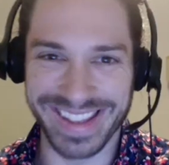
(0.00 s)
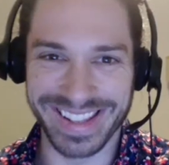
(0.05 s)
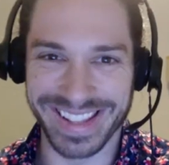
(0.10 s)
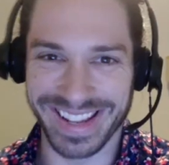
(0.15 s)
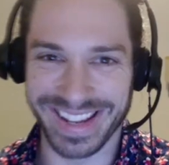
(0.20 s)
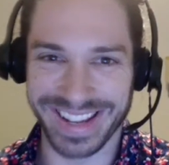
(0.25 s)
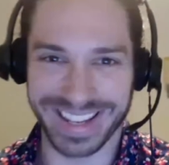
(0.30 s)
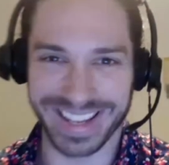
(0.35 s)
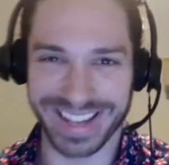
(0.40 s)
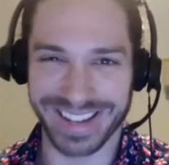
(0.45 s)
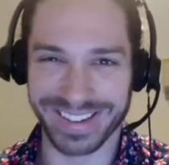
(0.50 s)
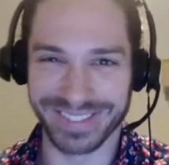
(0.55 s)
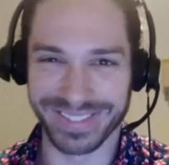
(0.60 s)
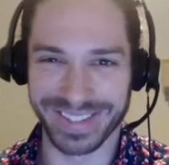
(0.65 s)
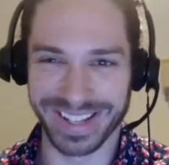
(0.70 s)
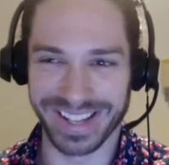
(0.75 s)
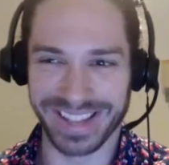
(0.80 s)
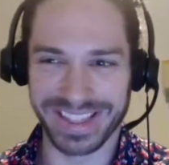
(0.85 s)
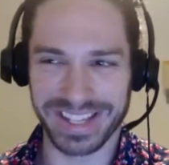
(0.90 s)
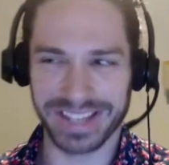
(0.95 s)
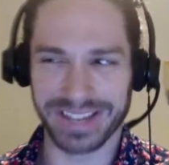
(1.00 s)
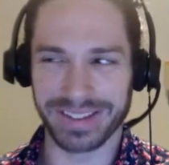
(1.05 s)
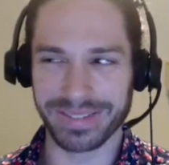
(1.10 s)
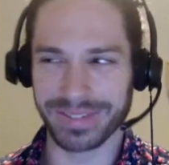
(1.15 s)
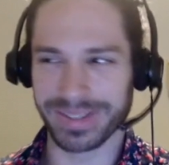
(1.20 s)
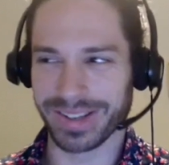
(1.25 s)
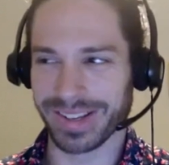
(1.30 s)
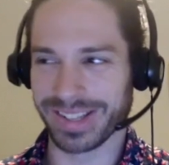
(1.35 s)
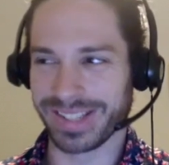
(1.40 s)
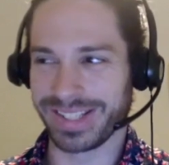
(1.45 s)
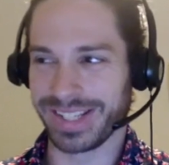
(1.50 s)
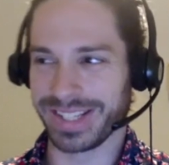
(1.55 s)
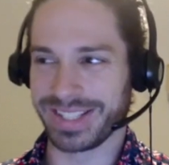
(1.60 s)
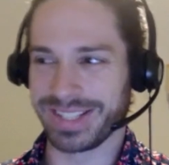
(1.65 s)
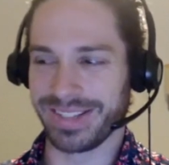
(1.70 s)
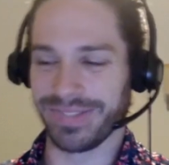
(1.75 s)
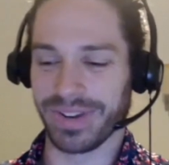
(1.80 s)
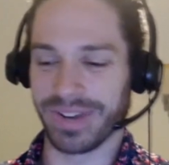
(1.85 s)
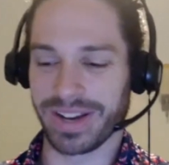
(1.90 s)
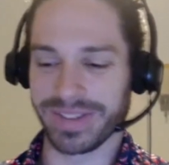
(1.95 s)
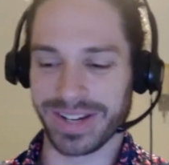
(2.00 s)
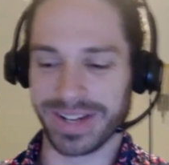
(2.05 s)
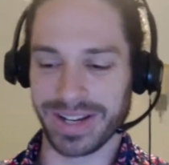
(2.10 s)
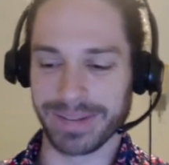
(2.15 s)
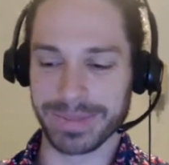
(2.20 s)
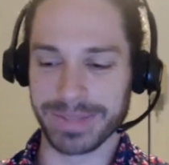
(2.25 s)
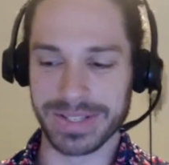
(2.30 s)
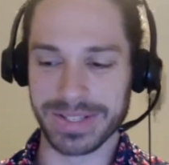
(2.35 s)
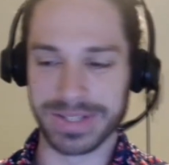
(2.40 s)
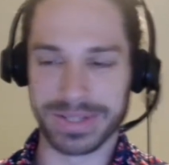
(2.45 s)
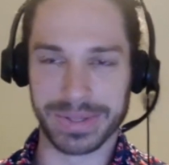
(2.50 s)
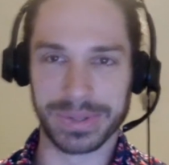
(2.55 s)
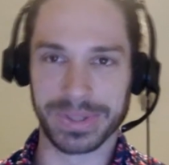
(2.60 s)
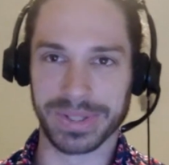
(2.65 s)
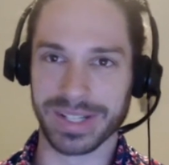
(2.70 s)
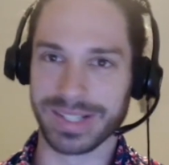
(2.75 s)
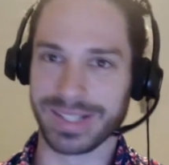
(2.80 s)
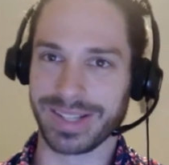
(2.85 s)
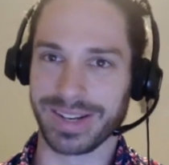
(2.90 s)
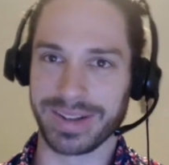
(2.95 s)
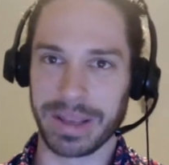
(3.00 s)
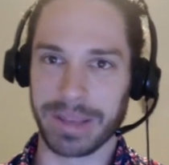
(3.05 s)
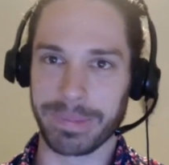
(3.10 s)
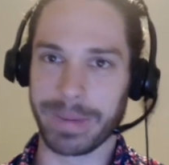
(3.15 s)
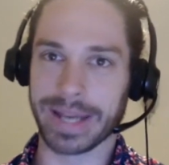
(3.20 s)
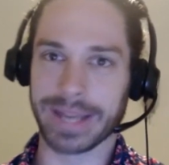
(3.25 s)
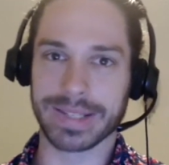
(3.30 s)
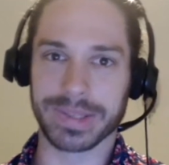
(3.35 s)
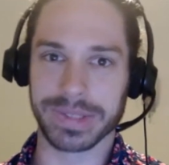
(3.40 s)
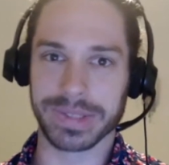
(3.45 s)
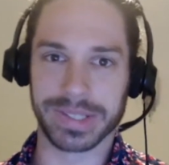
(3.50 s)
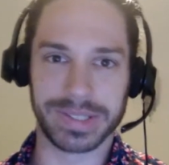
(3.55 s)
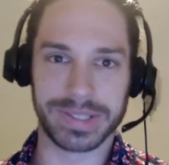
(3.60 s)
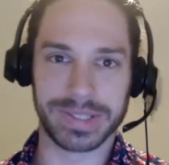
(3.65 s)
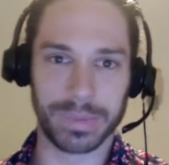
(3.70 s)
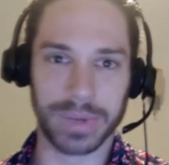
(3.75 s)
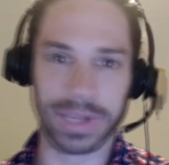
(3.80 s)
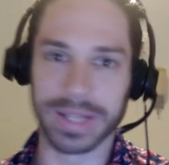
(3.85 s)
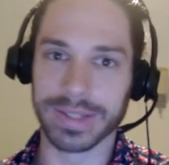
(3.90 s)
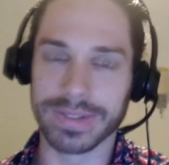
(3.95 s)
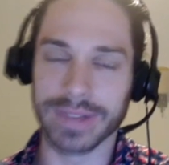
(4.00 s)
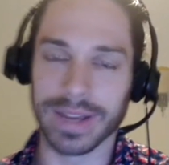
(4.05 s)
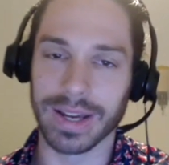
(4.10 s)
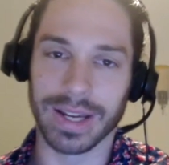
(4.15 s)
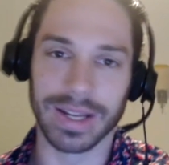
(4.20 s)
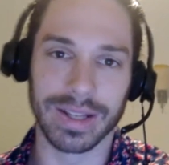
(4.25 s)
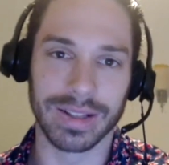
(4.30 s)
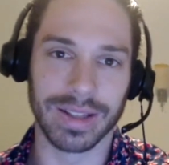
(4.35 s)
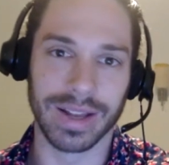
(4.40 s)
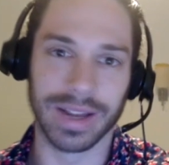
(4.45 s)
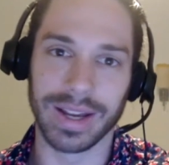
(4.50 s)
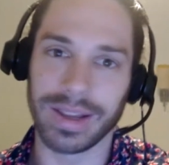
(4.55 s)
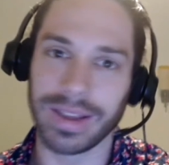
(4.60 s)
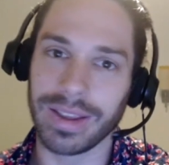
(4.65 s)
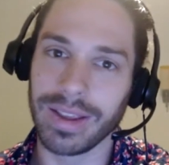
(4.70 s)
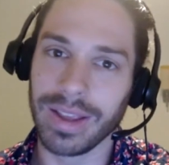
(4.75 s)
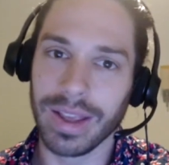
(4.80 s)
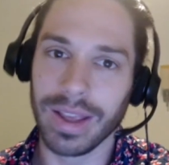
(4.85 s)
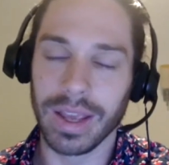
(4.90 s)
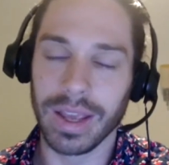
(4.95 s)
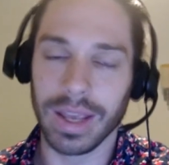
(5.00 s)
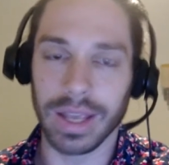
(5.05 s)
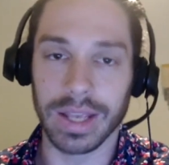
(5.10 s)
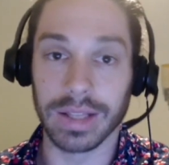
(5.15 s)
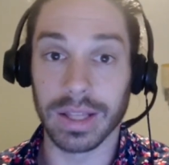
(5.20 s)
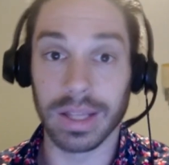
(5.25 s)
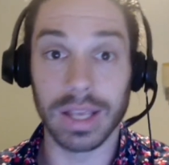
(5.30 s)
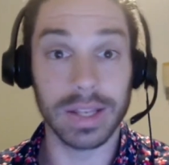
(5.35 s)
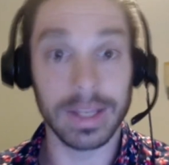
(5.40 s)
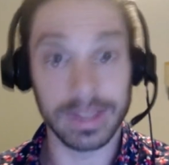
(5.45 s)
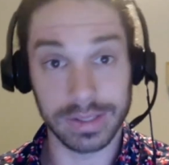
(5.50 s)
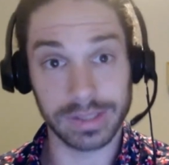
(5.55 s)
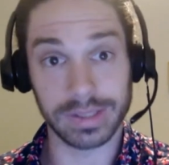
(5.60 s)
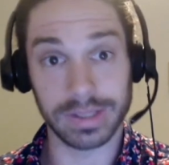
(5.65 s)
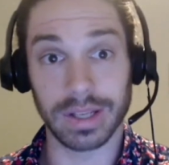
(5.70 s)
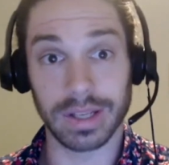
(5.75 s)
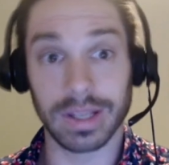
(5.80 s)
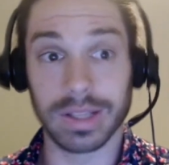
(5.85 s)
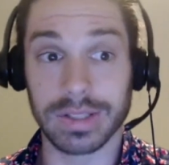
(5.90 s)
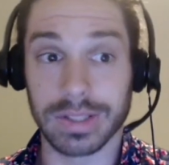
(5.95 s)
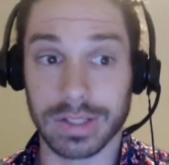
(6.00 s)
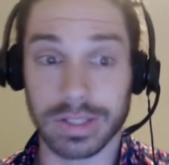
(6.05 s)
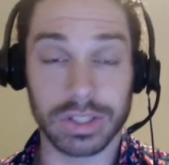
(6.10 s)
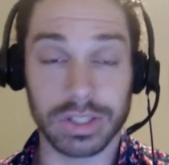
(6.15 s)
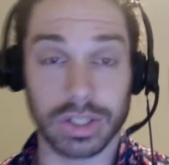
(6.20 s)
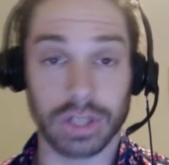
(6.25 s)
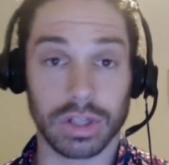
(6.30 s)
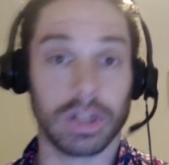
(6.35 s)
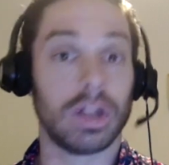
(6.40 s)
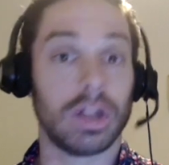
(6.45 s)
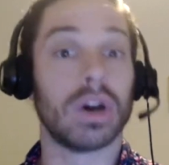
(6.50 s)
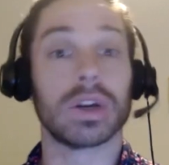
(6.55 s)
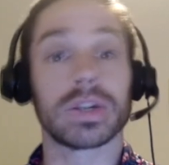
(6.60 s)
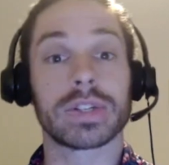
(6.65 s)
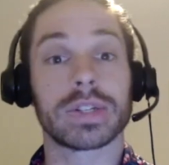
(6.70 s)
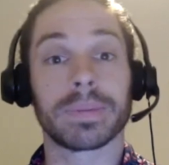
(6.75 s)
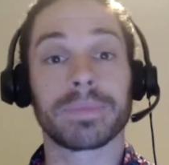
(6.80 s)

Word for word: like I think I've got a 65-item to-do list and I'll get back to this on Wednesday. Like it's just a lot.